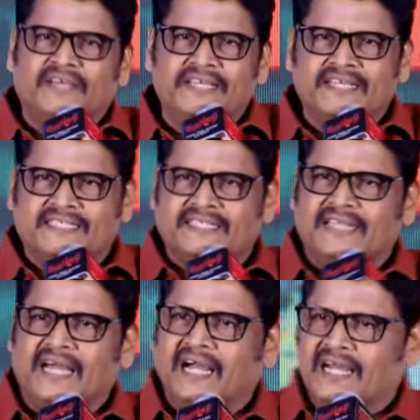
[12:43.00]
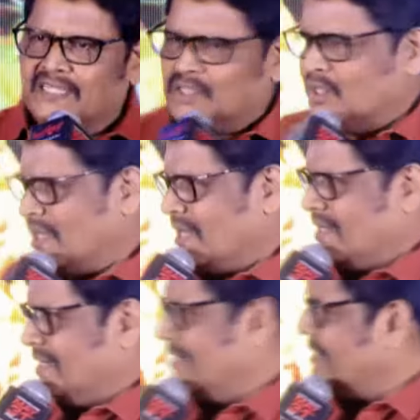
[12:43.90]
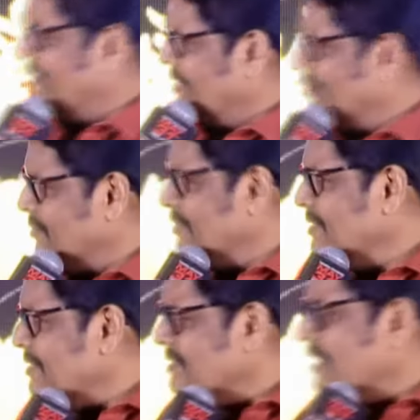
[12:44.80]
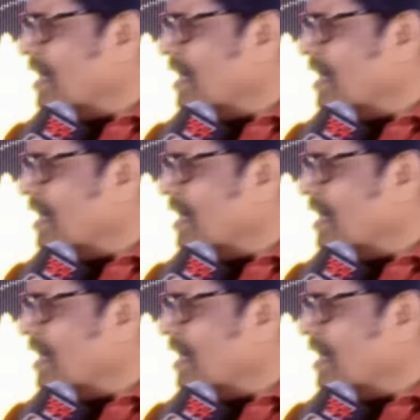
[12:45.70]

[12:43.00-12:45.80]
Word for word: years, Naga Ashokar, Neeru, Naga